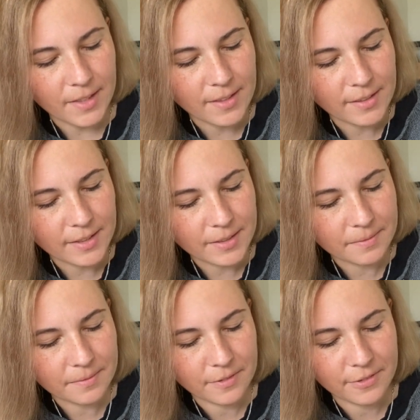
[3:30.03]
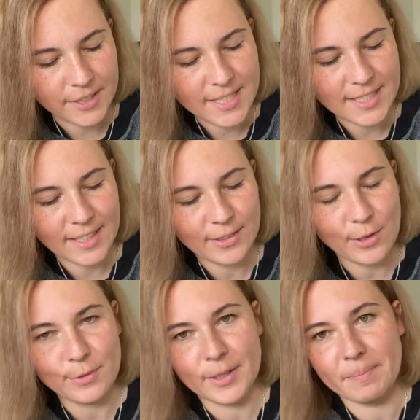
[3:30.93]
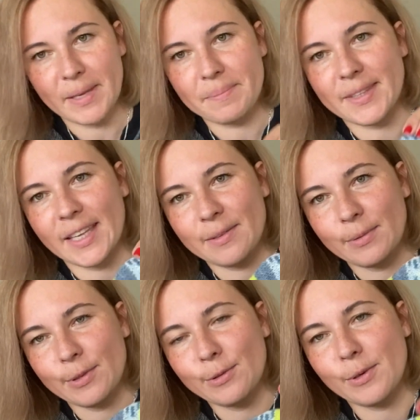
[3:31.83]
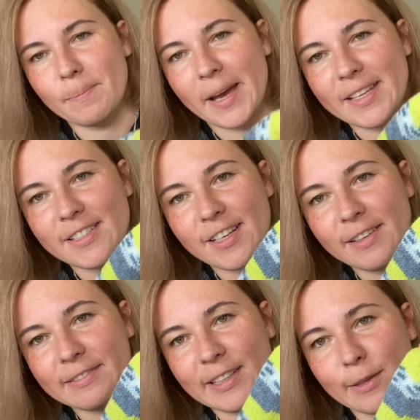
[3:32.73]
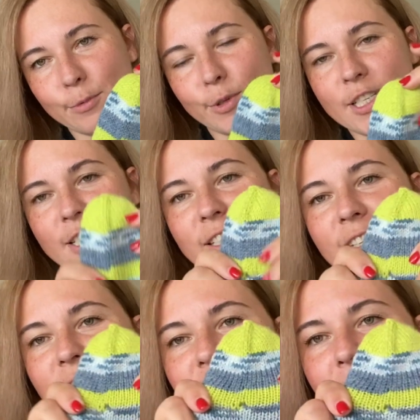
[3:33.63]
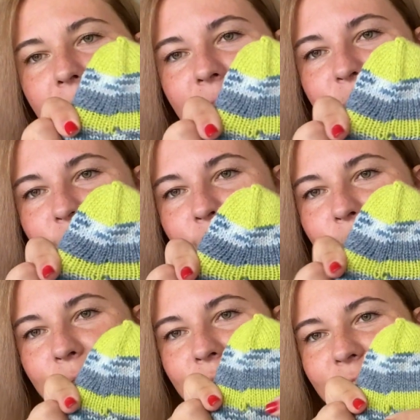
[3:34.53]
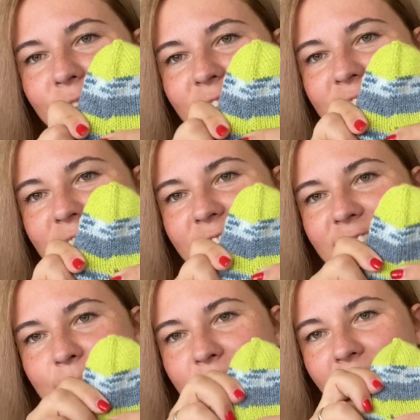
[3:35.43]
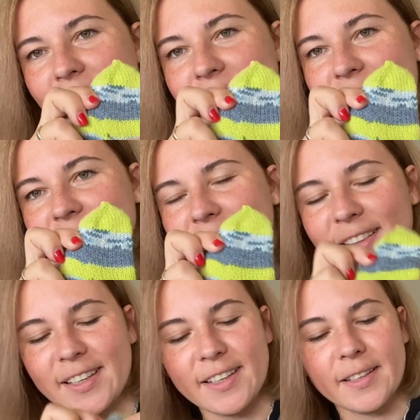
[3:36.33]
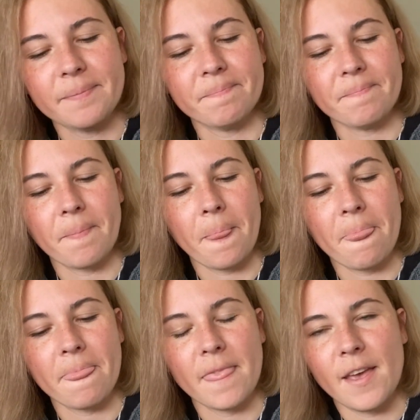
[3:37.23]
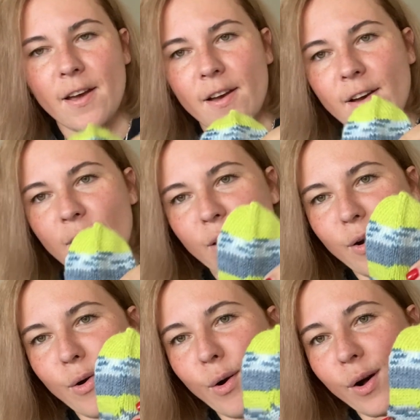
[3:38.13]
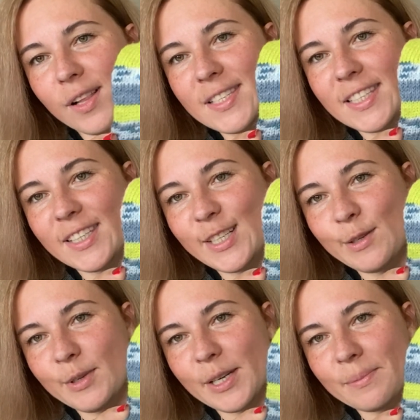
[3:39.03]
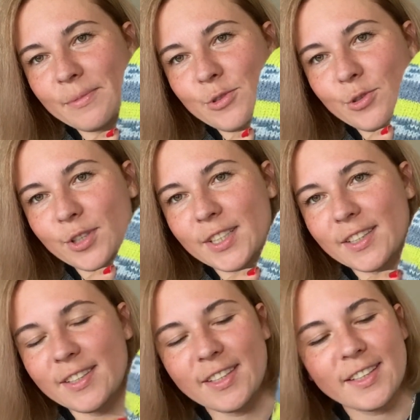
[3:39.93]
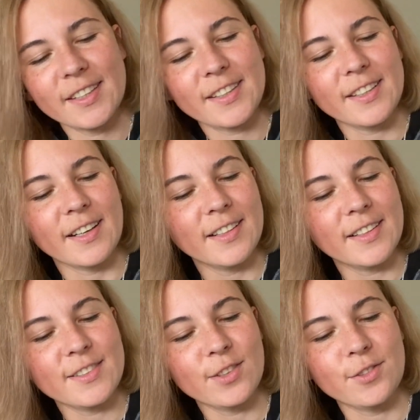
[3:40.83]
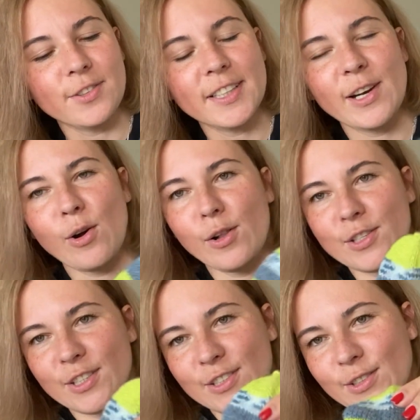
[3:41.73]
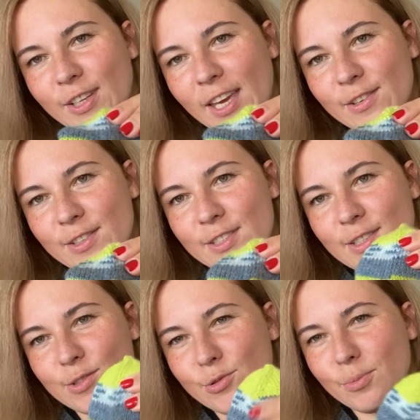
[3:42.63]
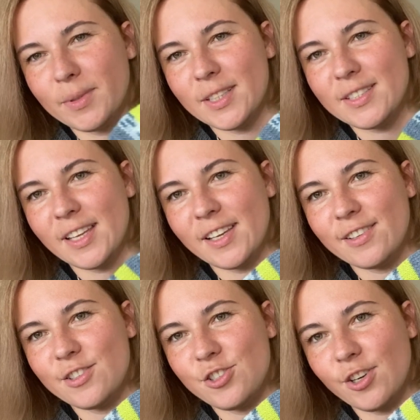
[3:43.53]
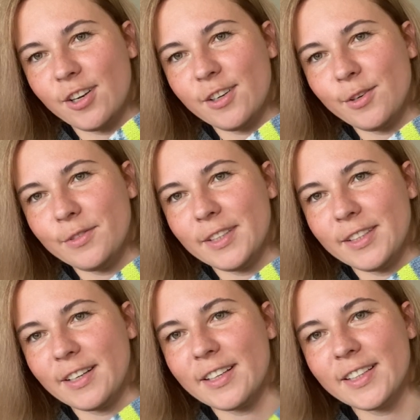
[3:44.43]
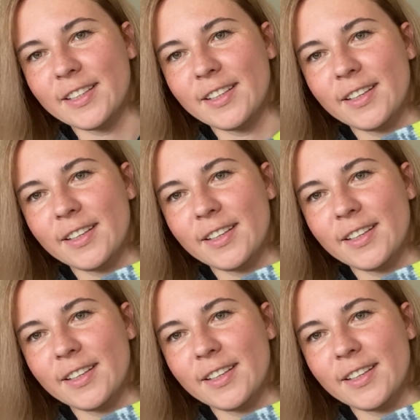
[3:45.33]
First, I know that maybe that will look better after I wash it, but I don't know how good you can see this, but I have kind of like holes here where I'm joining the yarn. It's not really holes because you cannot see through, but it's like jug of the yarn.